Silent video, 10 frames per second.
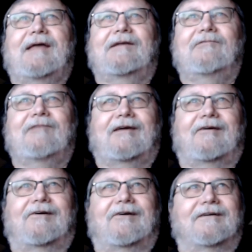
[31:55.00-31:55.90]
coat
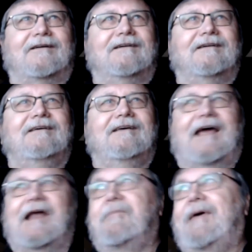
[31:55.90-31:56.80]
hanger,
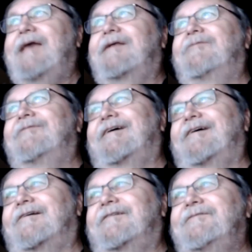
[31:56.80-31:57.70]
and a bad coat
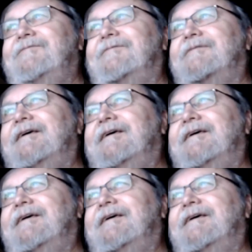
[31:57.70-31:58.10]
hanger too. Yeah.